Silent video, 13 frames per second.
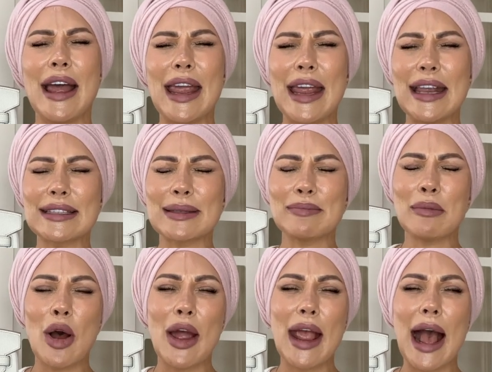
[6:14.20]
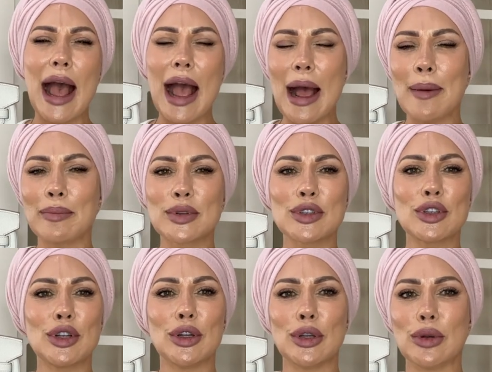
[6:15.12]
It's my
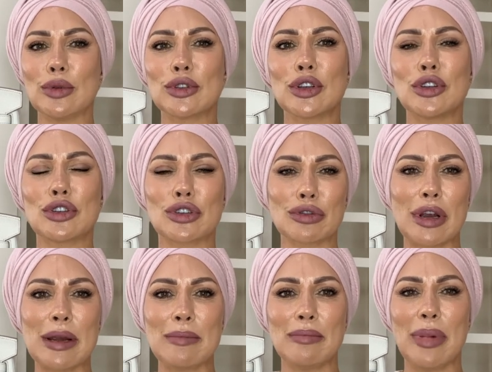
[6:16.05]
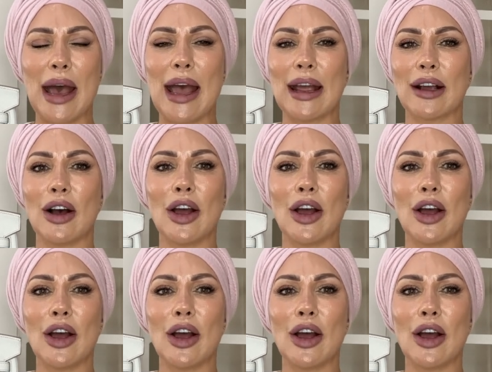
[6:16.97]
absolute dream bag.